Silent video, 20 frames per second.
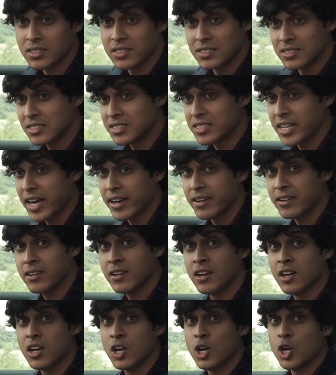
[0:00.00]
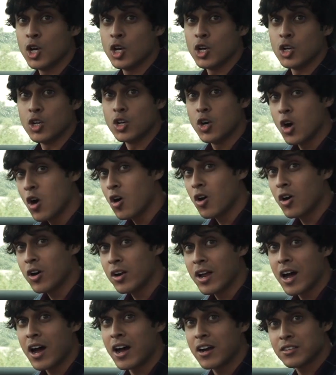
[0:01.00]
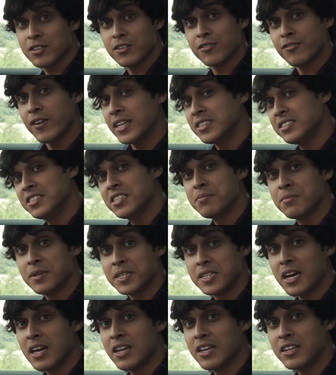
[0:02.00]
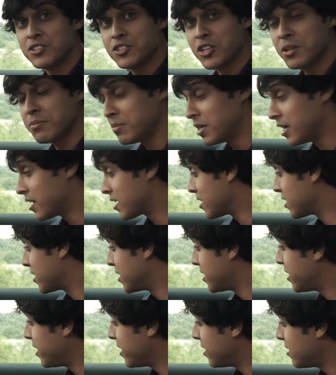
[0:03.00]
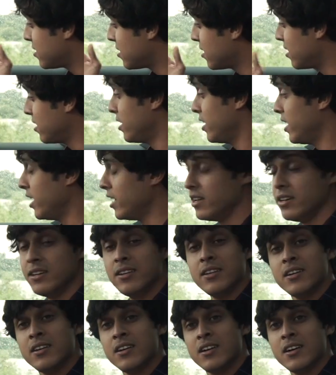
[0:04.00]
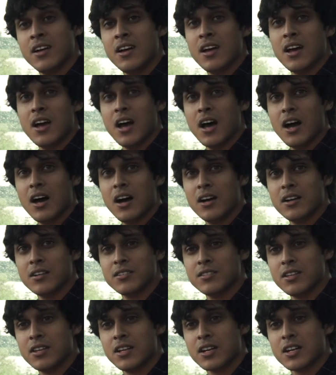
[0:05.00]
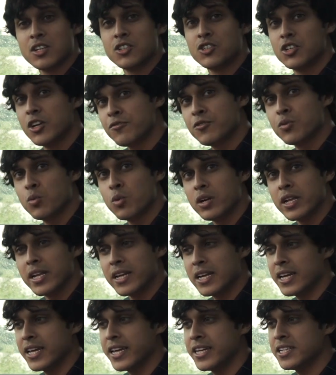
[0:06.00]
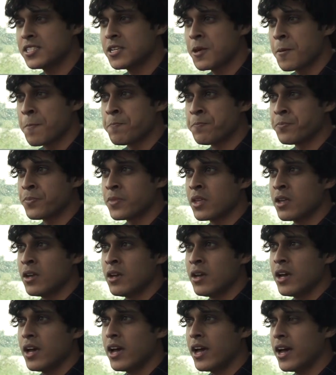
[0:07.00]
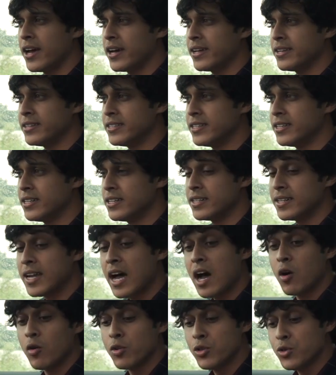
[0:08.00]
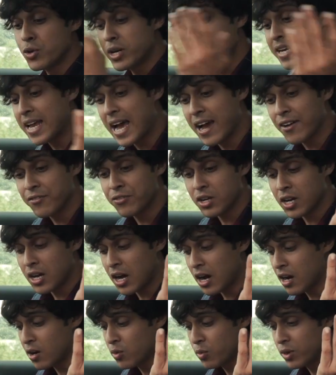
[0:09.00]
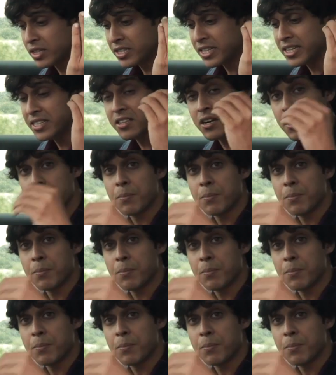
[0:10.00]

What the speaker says: instead. Gone are the fancy metallic trim little details. In are the little driftwood inlays. And now you can have the car with either a